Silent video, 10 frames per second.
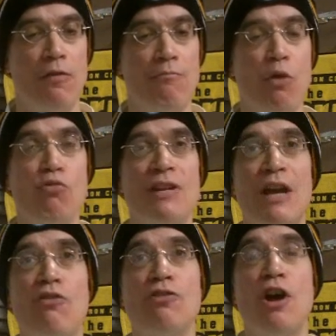From
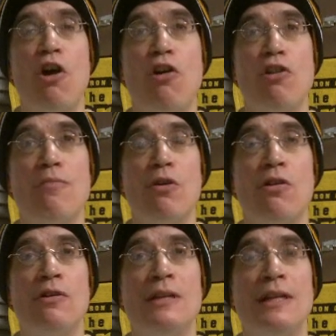Modell to
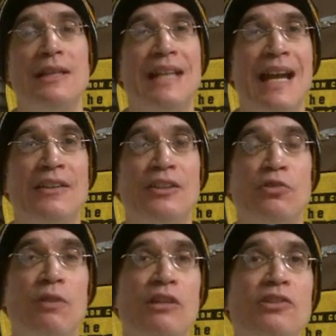Harbaugh, down to
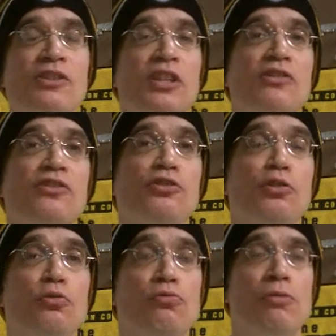Terrell Suggs
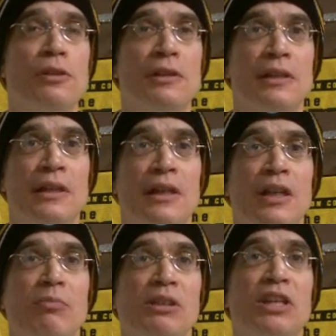too.
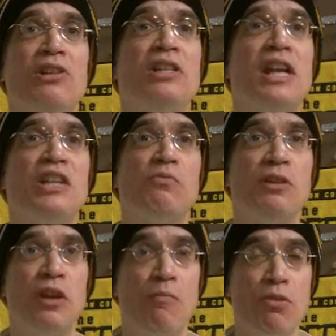But their days
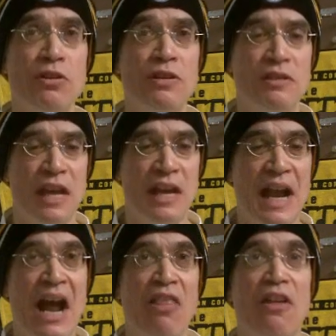were numbered,
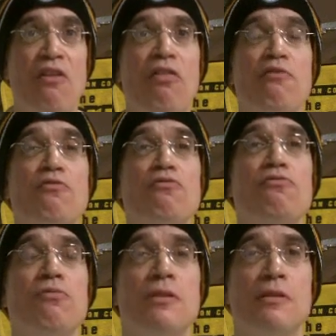and now they're
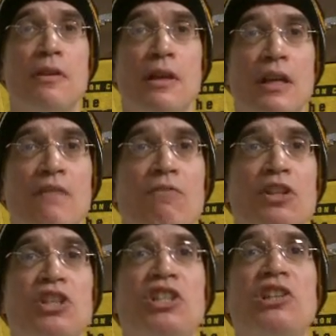through.
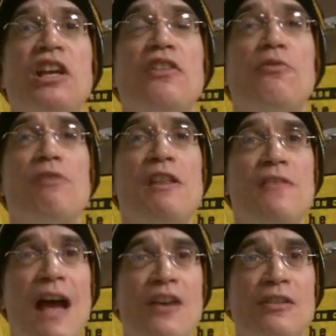For just like
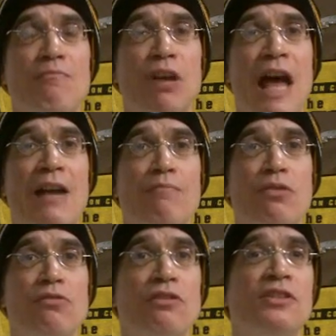3,000
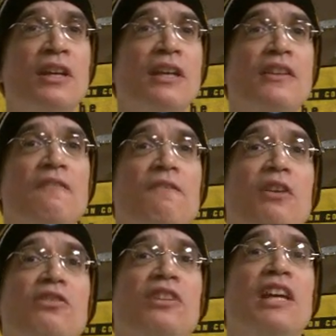blackbirds that
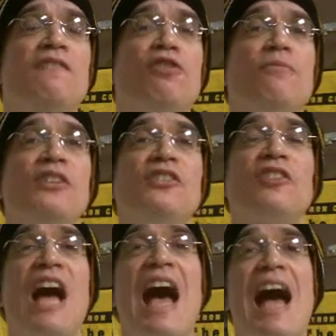fell dead from the
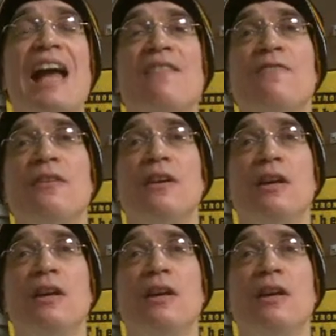sky,